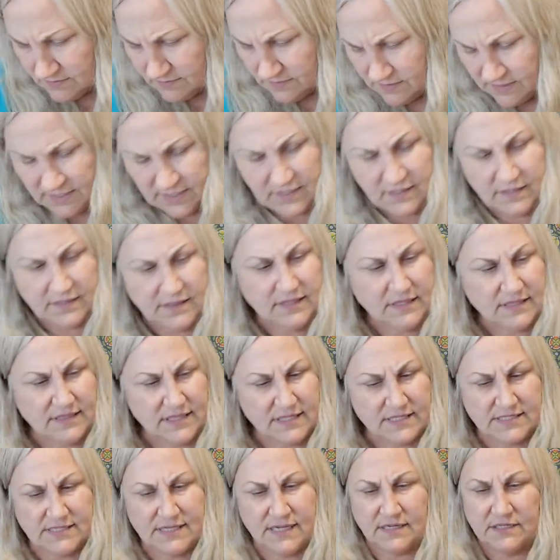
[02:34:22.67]
Yeah, I think
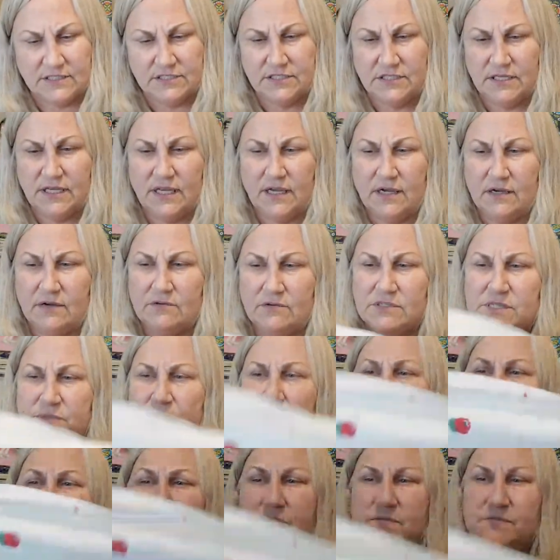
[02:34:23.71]
that's actually how it was
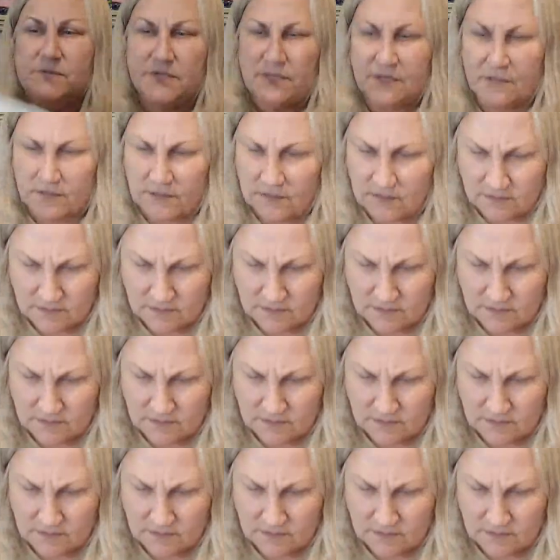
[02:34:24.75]
supposed to be